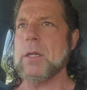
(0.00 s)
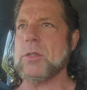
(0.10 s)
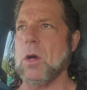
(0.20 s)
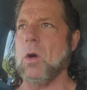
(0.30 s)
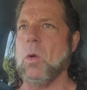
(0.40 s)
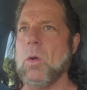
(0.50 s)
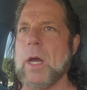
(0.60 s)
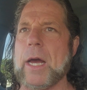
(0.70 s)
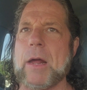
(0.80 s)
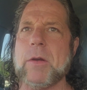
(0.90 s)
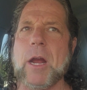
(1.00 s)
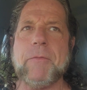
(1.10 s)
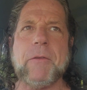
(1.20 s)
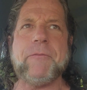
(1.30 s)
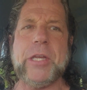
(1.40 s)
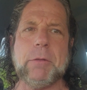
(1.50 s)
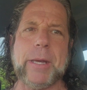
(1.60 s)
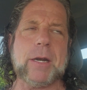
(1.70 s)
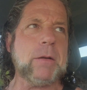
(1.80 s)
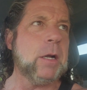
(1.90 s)
So I don't care if you feel
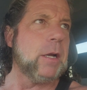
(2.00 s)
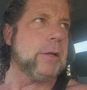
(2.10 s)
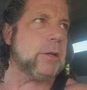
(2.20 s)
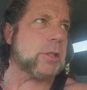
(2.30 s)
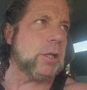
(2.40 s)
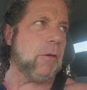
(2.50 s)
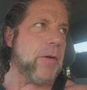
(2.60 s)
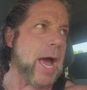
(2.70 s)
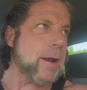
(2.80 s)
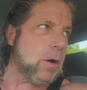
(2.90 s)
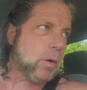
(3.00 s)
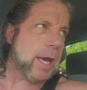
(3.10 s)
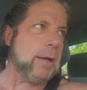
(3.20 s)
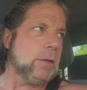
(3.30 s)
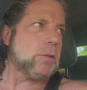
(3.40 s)
better, you're still fat, okay?